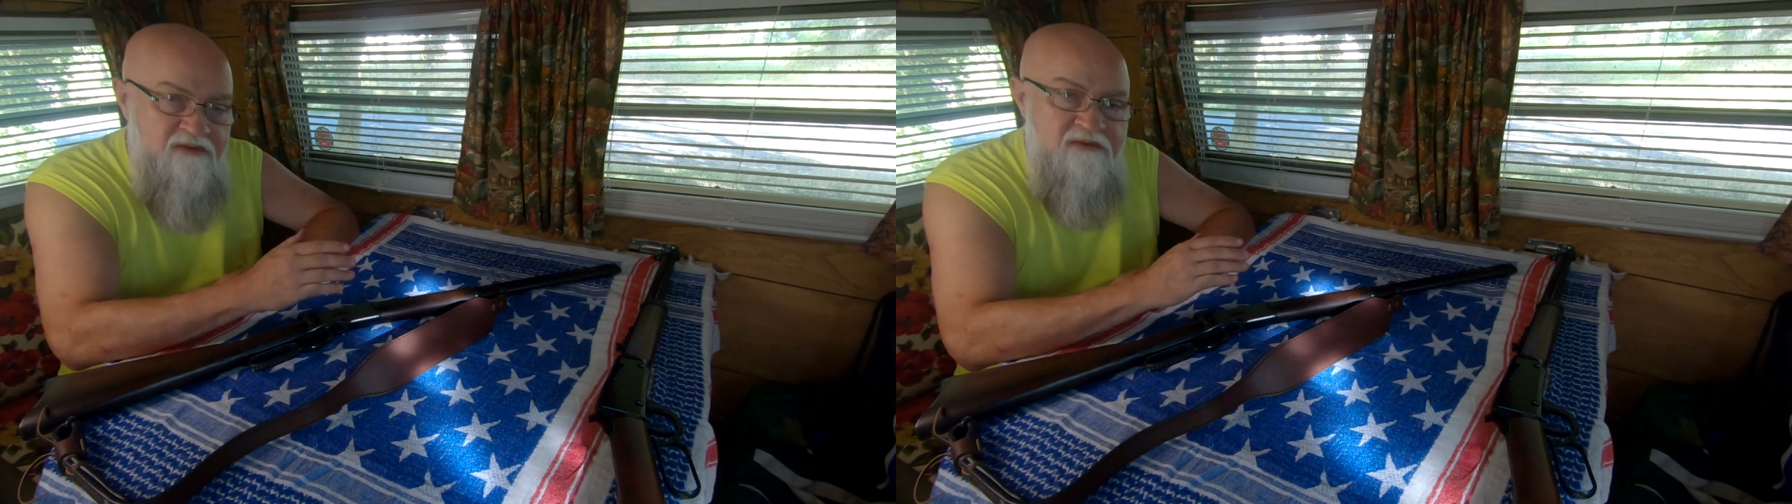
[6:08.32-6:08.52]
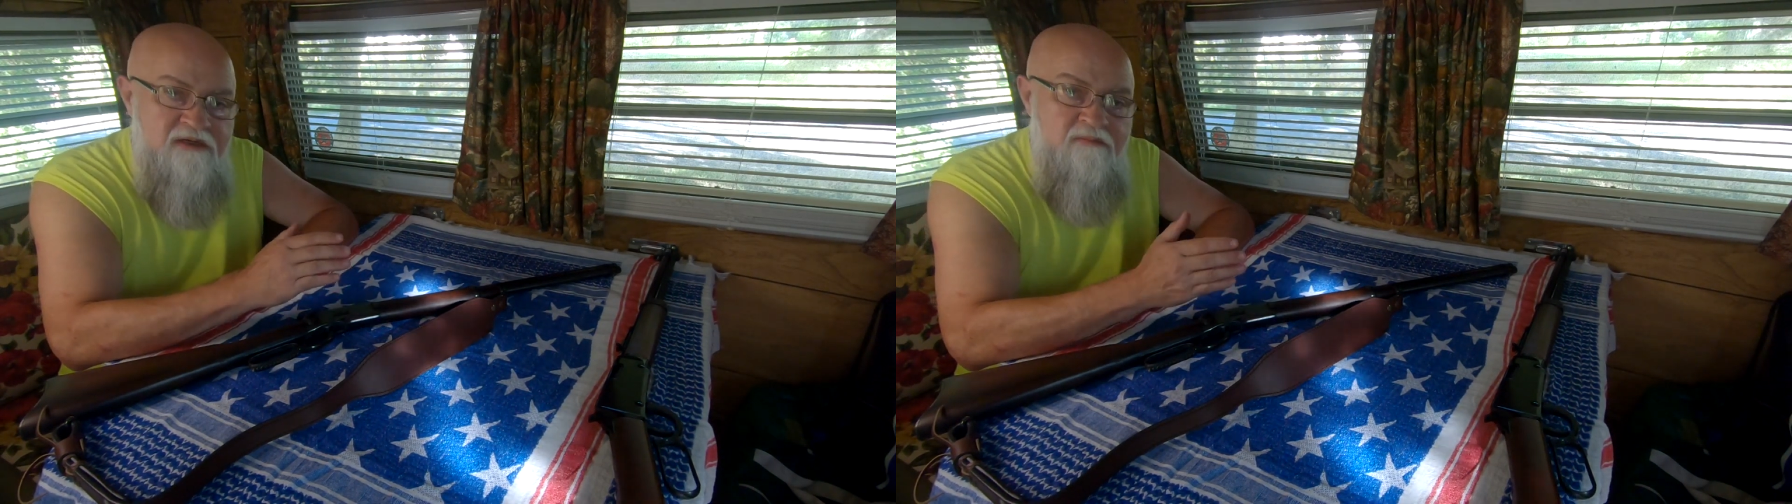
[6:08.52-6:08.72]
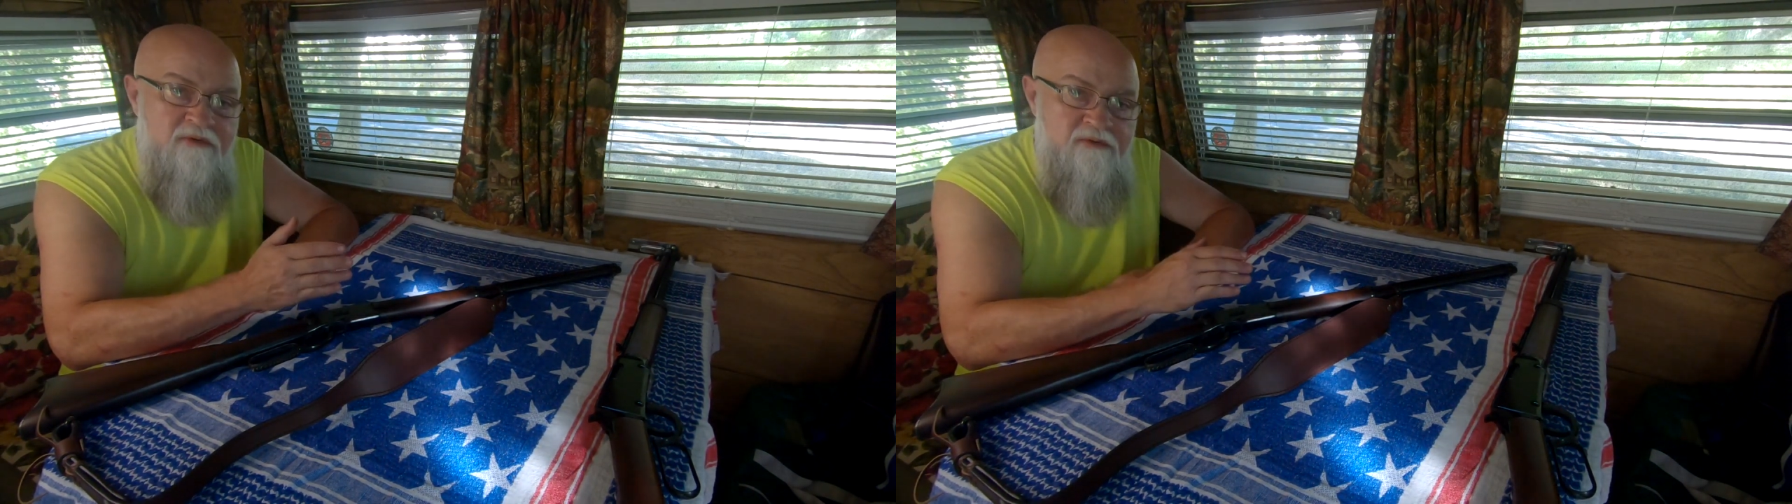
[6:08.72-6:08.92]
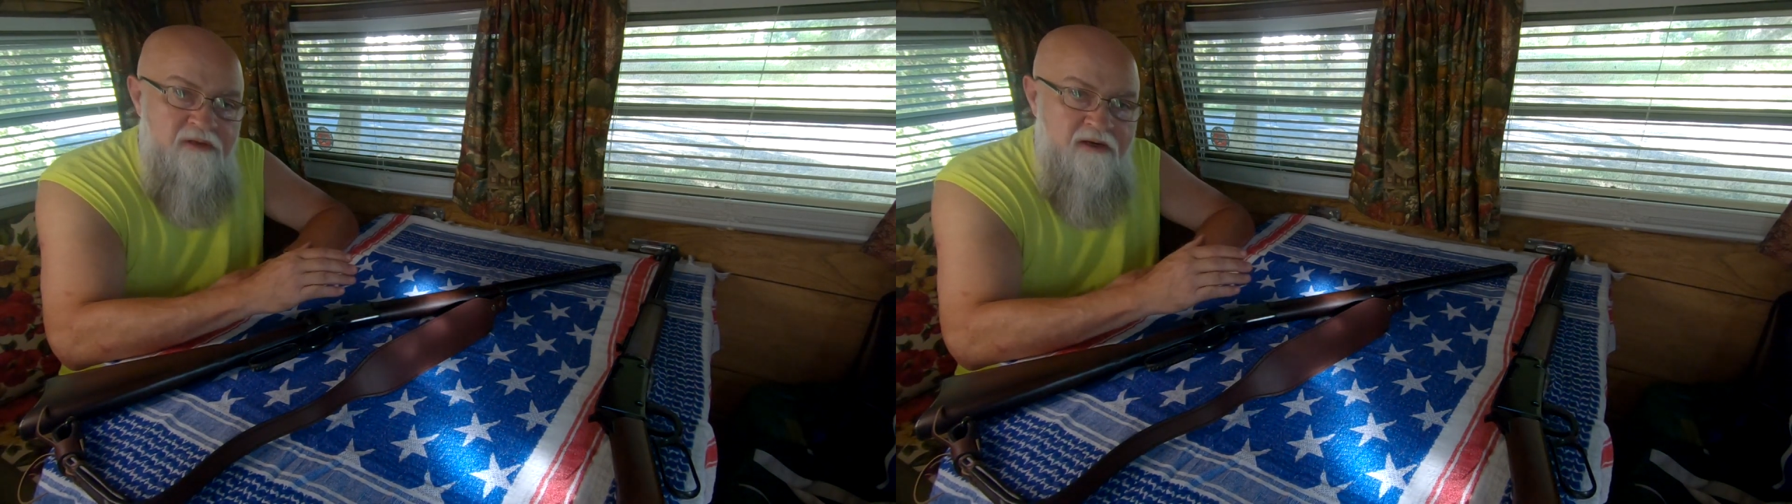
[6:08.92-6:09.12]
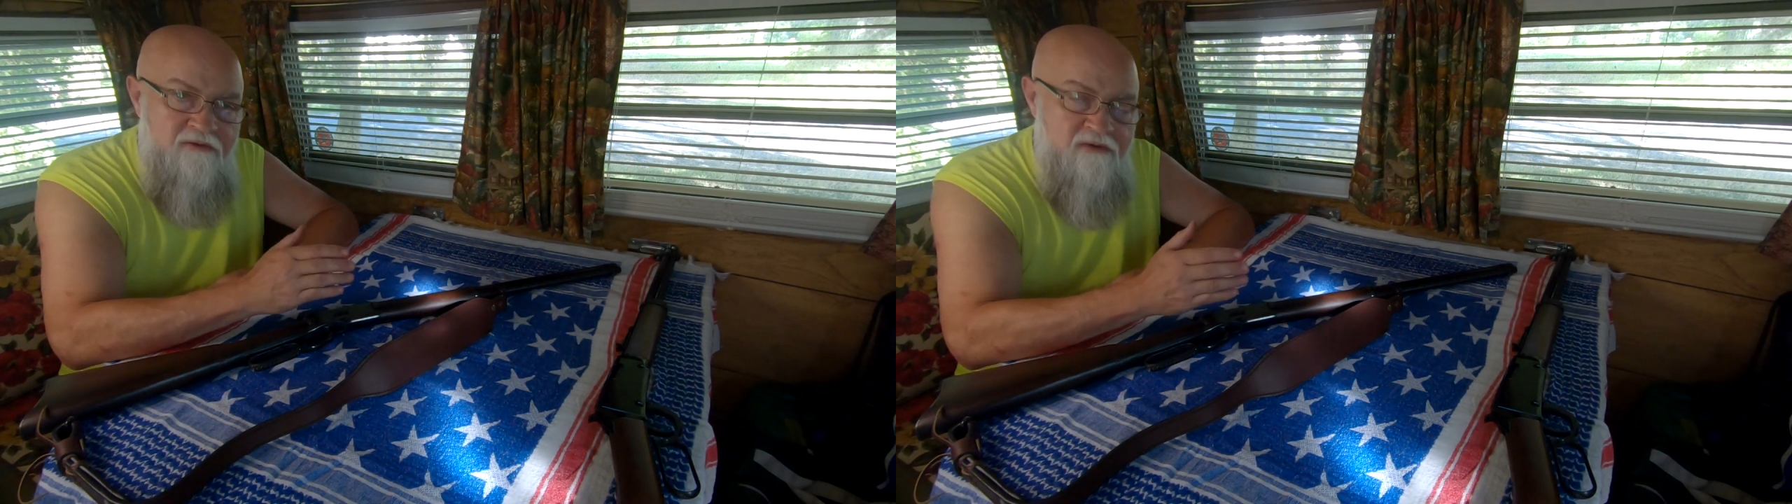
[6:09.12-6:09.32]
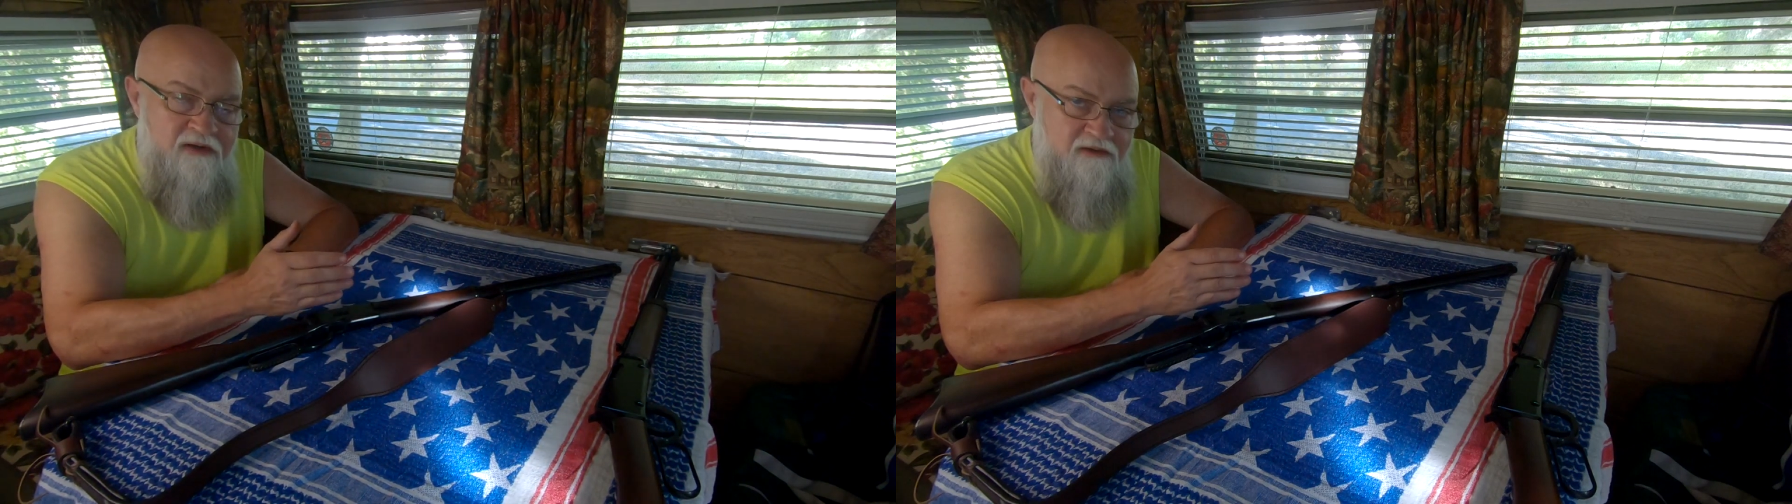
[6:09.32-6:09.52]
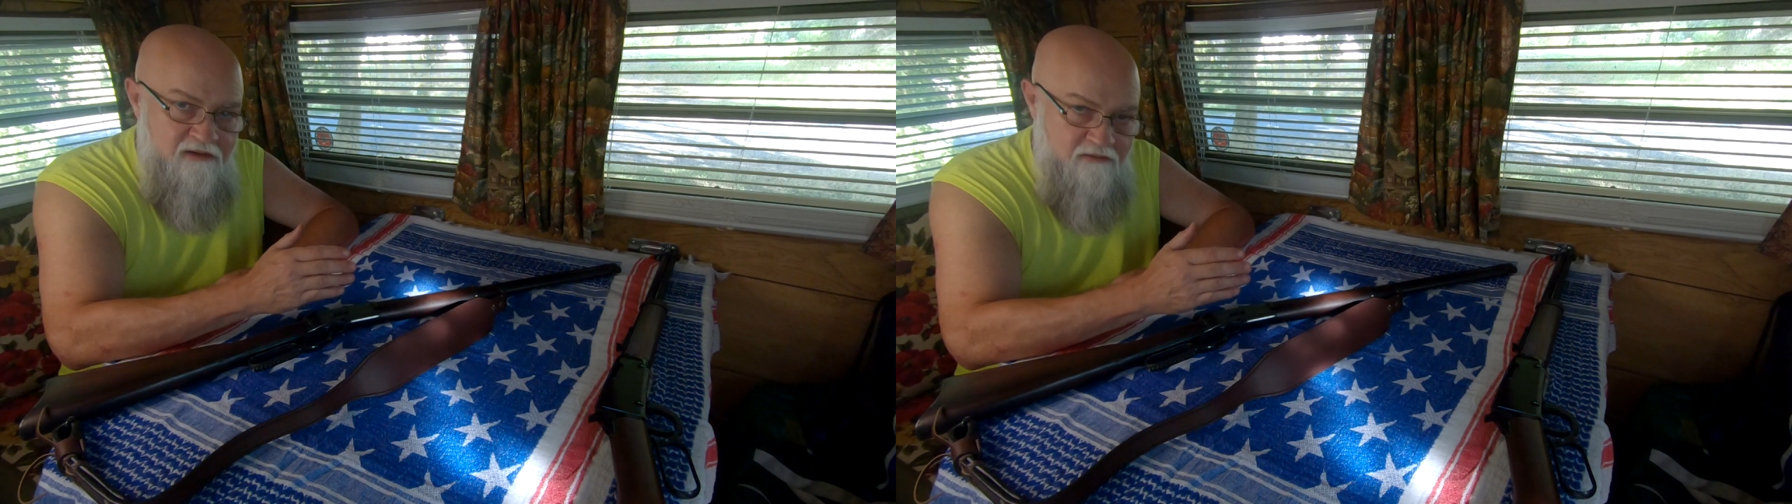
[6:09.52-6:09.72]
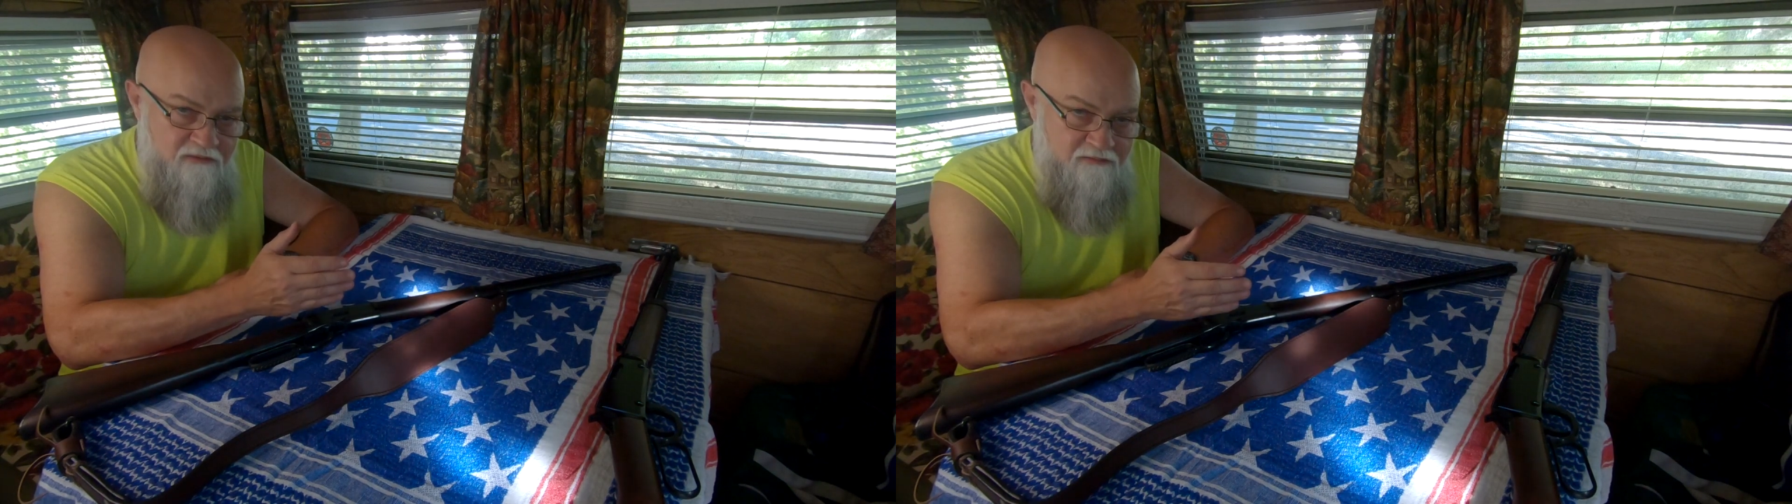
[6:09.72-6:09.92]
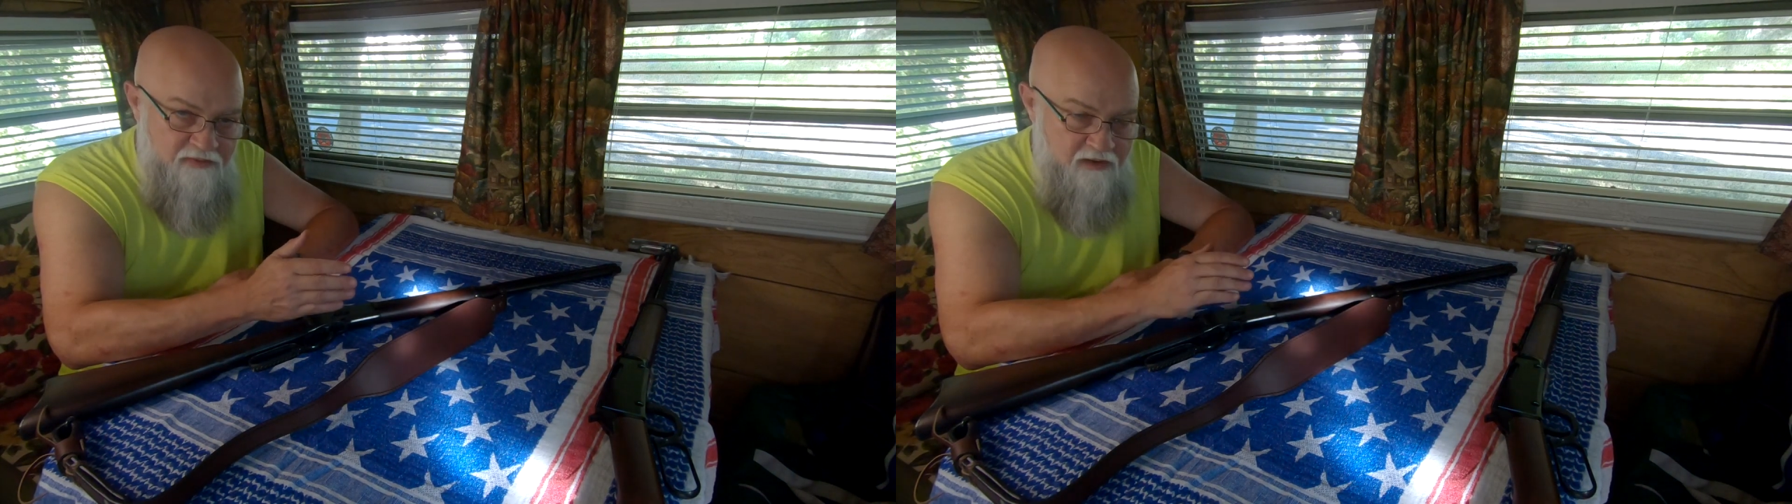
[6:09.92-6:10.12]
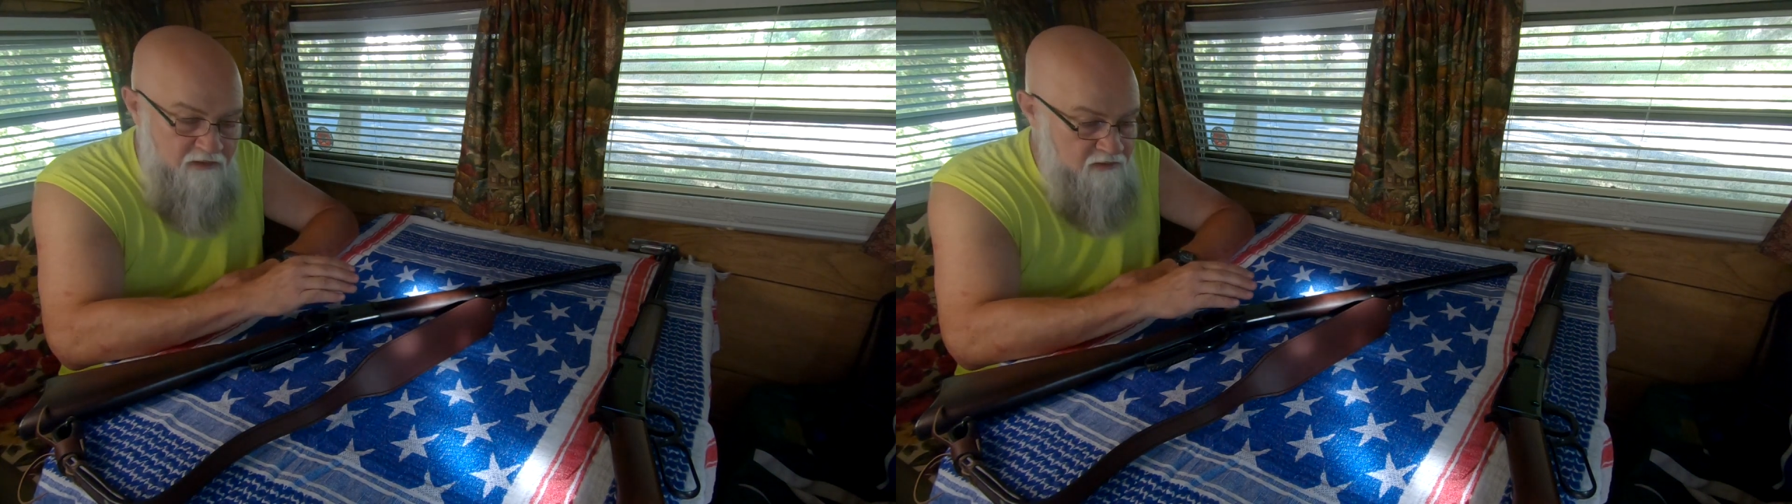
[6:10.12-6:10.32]
similar to like trying to hunt with a
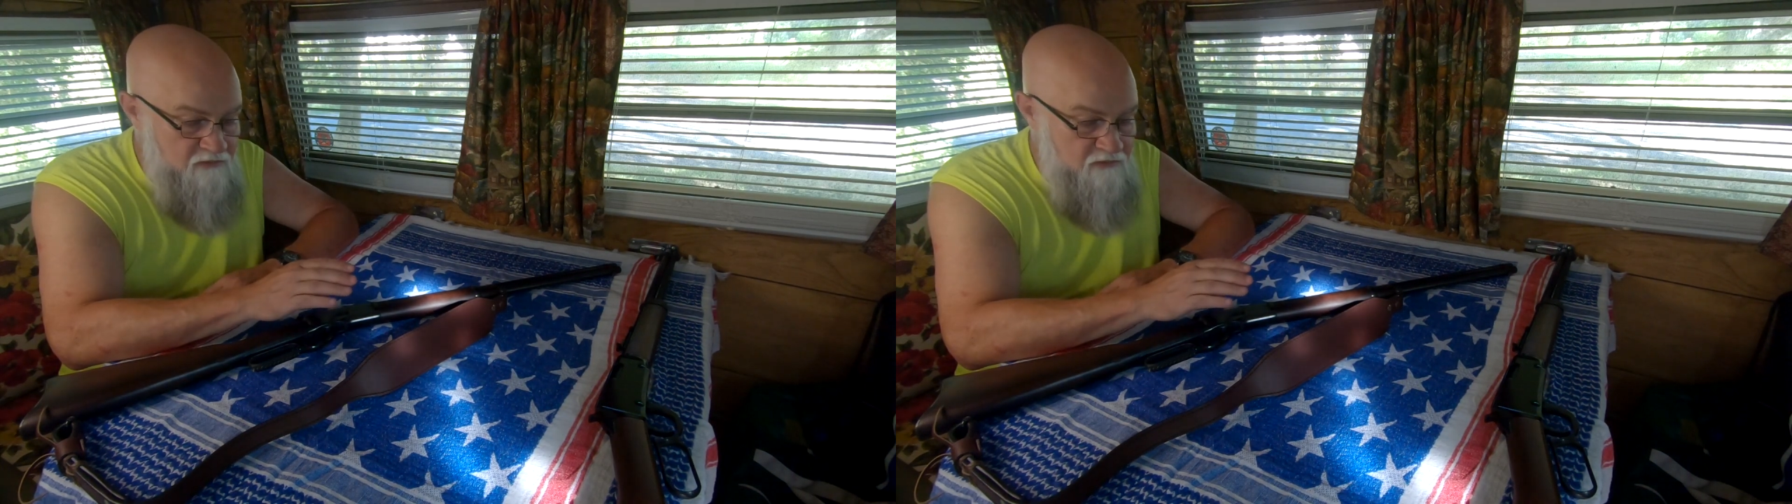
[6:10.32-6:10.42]
bow.